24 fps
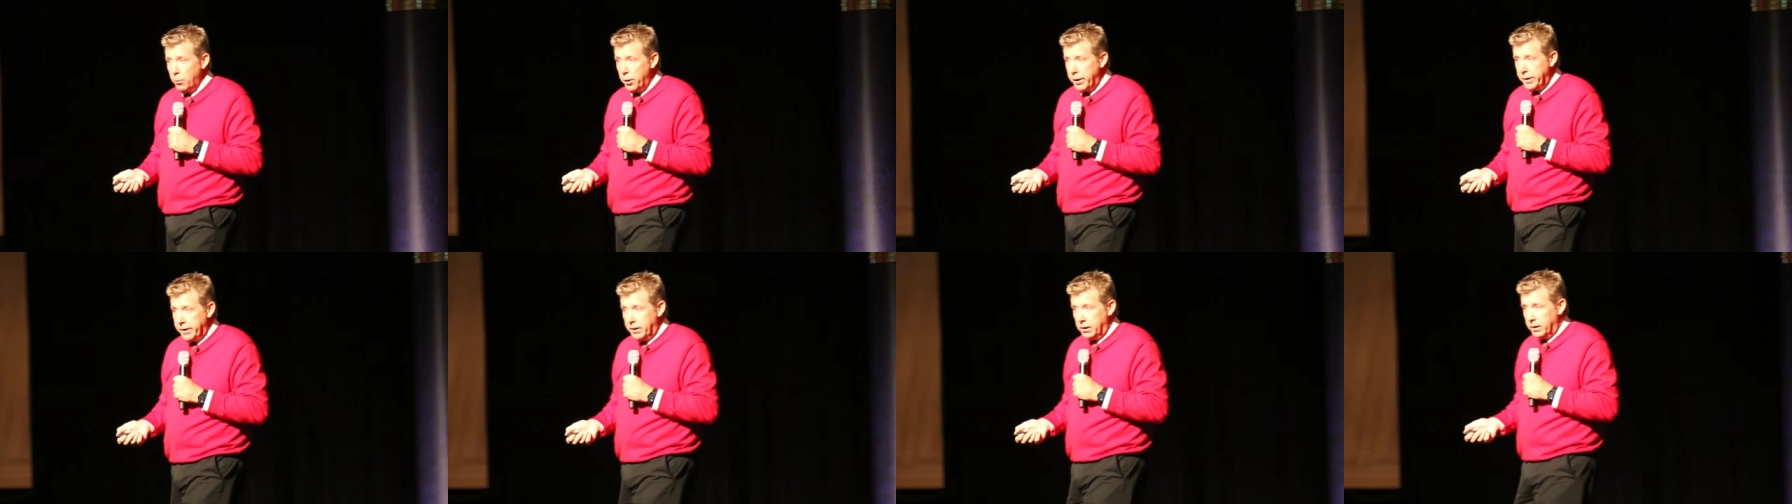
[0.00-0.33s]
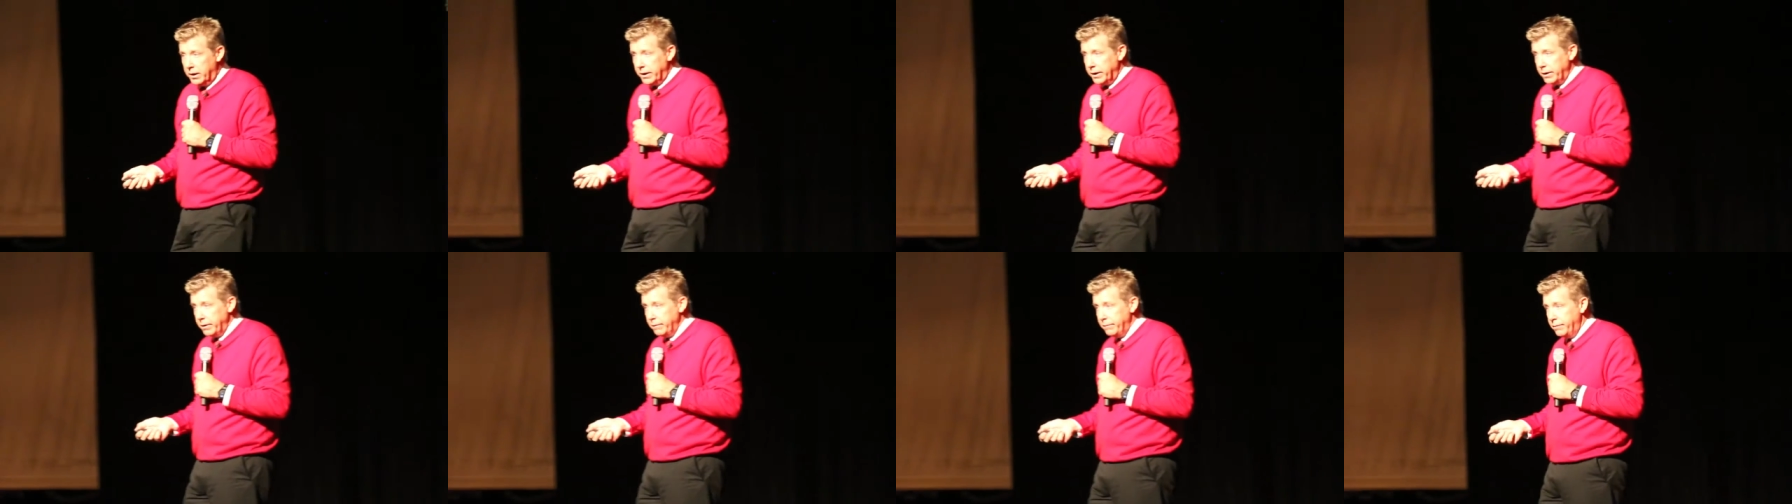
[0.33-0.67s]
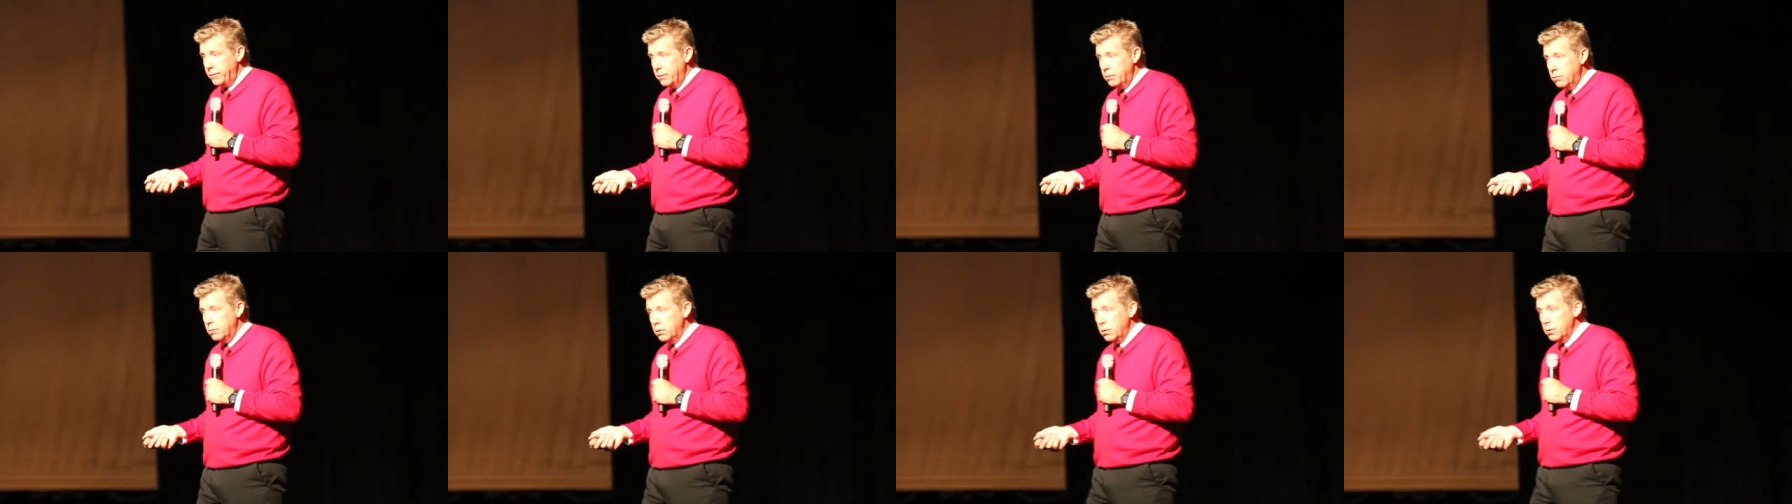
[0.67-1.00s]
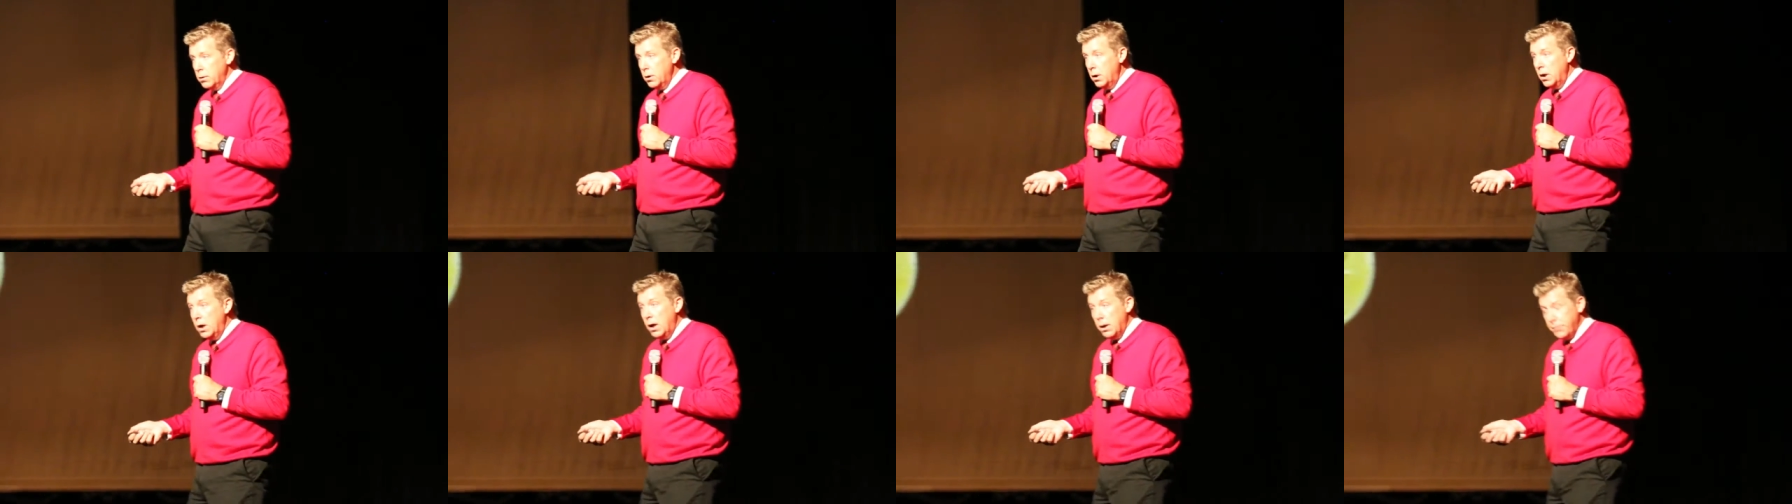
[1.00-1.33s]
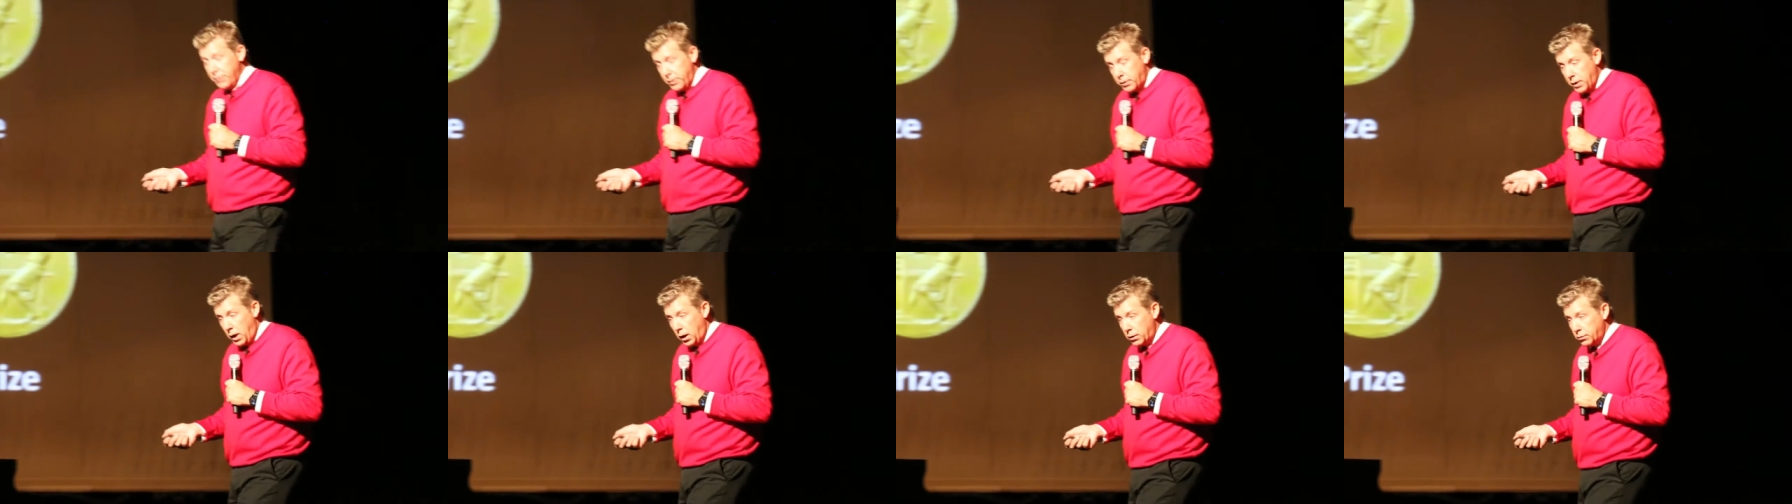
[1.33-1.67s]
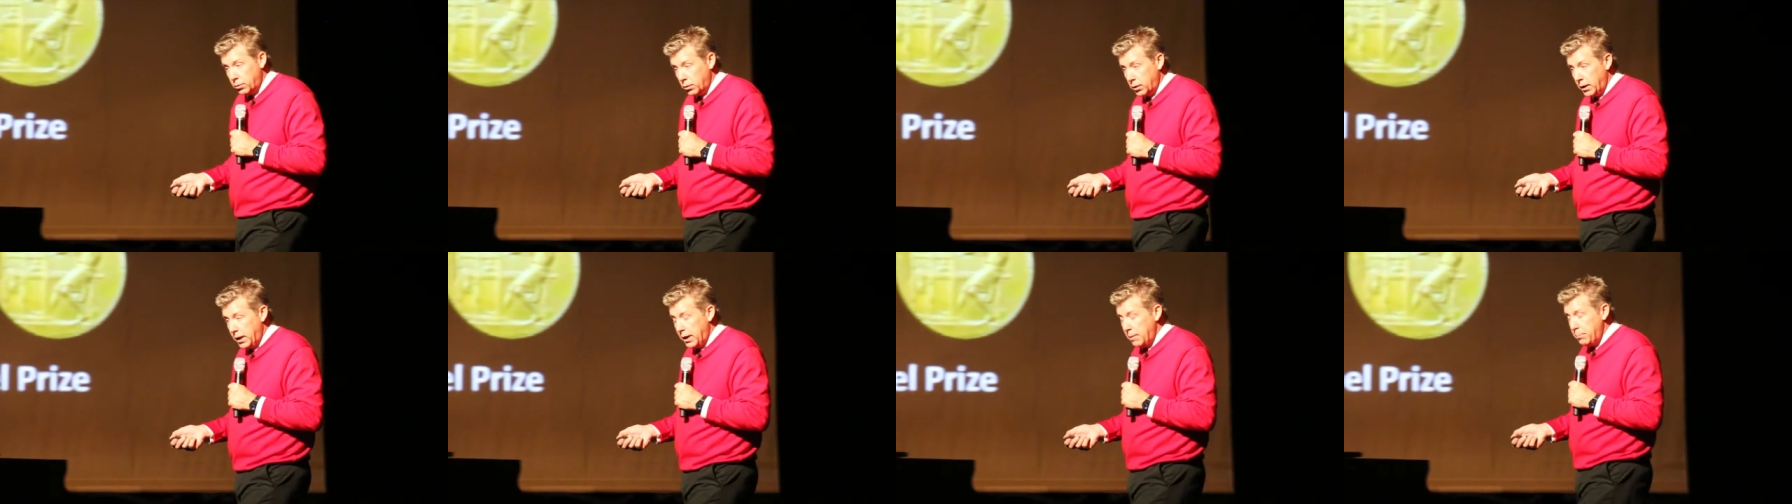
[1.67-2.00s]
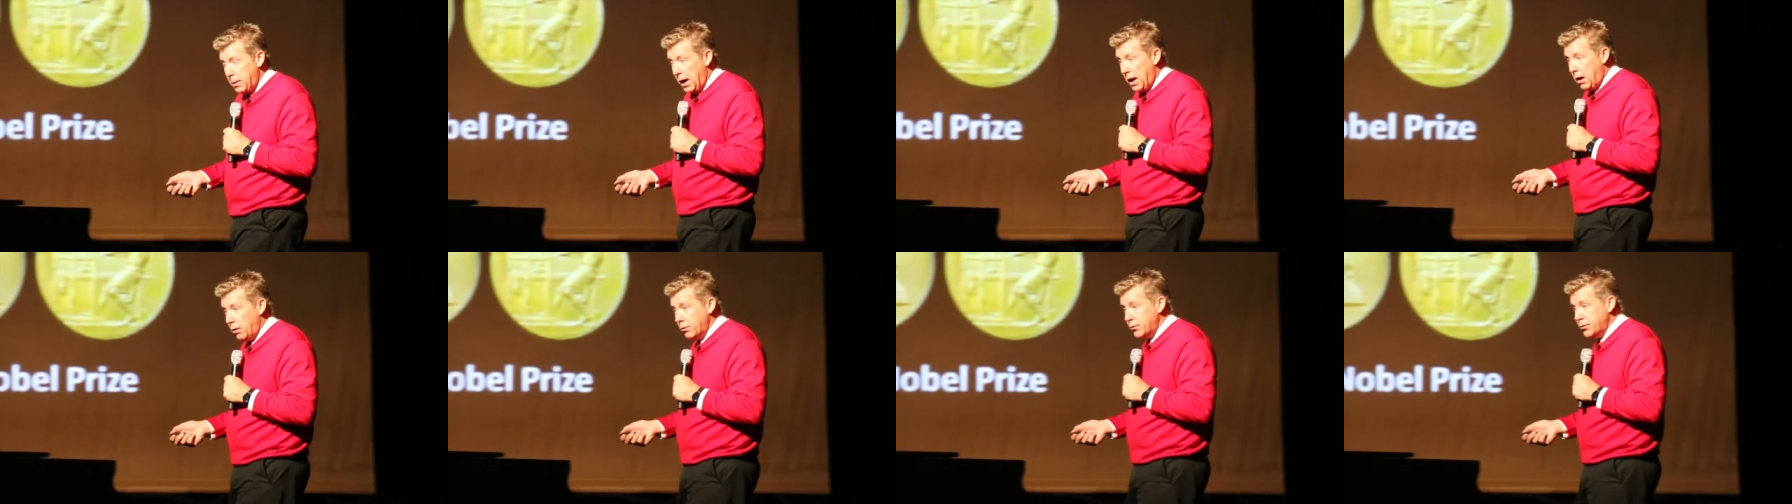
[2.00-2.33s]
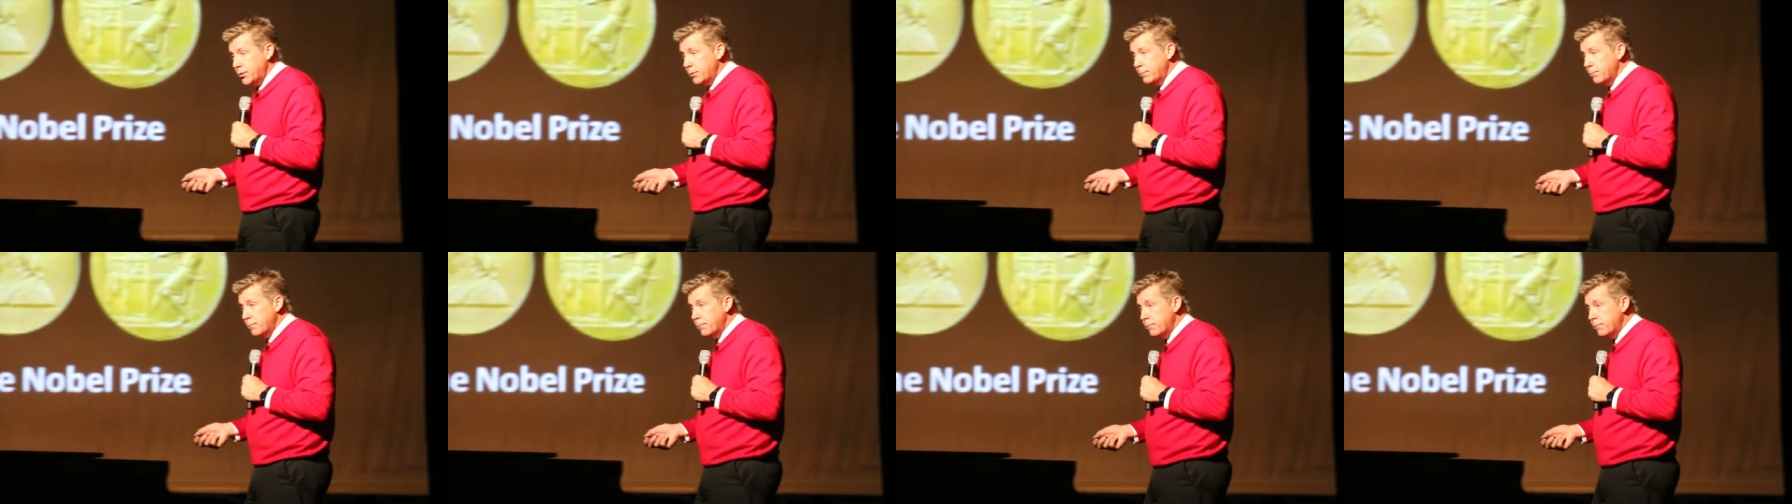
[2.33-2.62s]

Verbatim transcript: I'm ready to leave. And the doctor let him out.